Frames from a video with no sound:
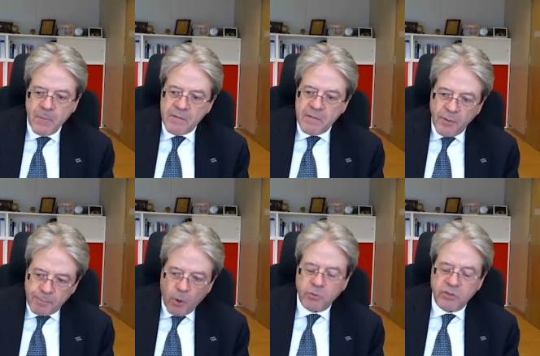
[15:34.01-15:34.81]
The
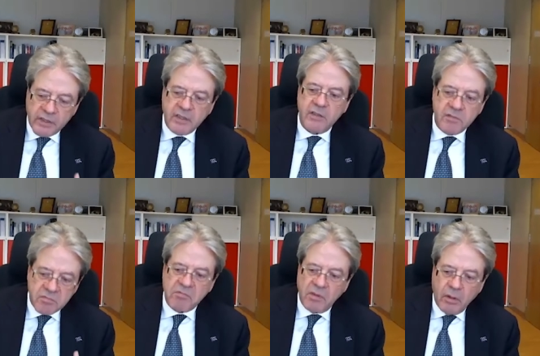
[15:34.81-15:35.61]
process
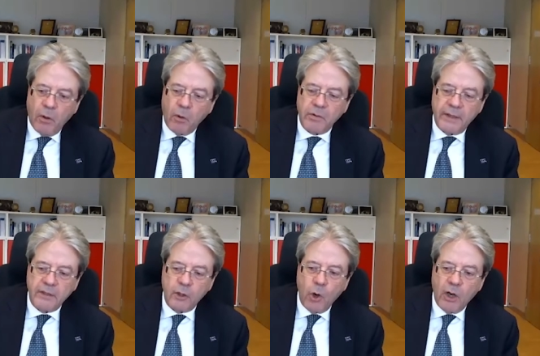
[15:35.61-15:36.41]
is already
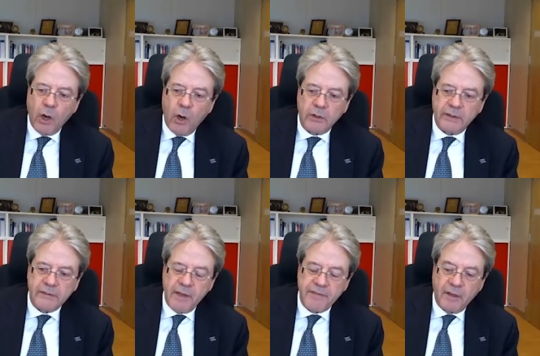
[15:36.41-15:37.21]
going on, and
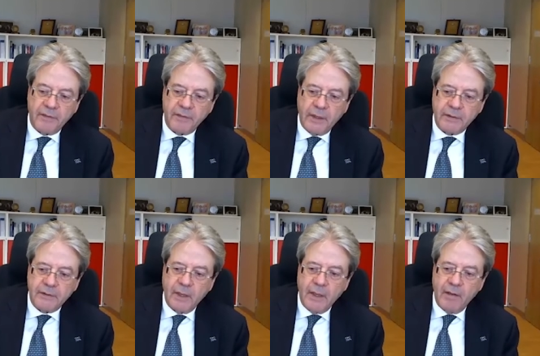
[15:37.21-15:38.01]
I think that
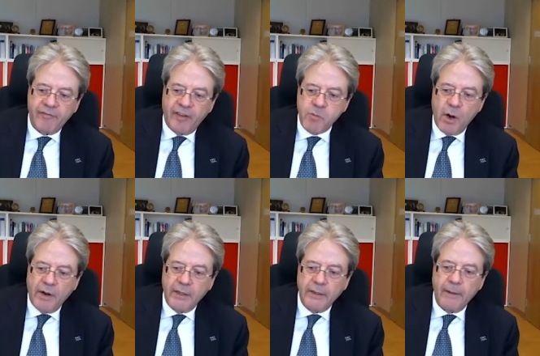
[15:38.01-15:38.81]

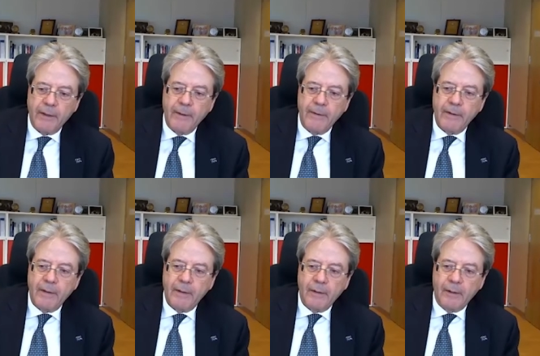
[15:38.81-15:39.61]
February
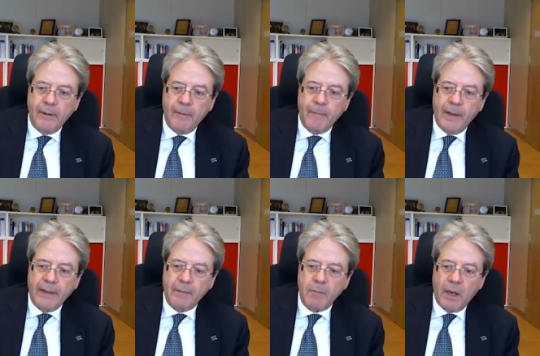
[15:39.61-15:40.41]

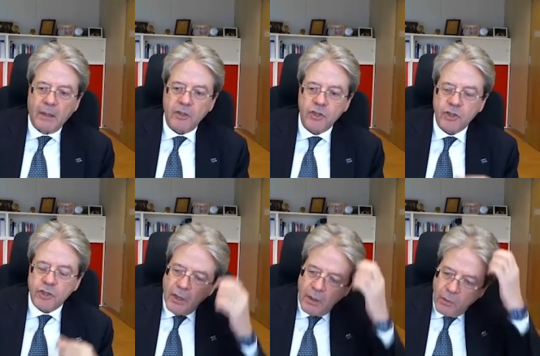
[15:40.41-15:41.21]
and March
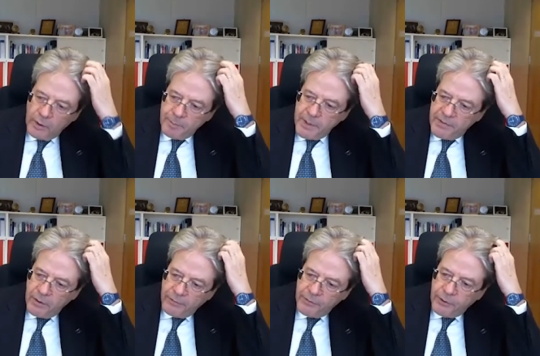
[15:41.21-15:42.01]
will be
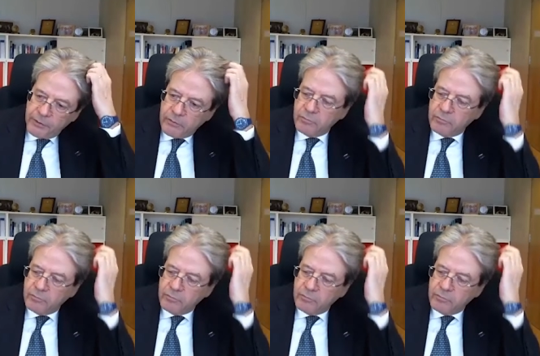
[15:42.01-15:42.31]
the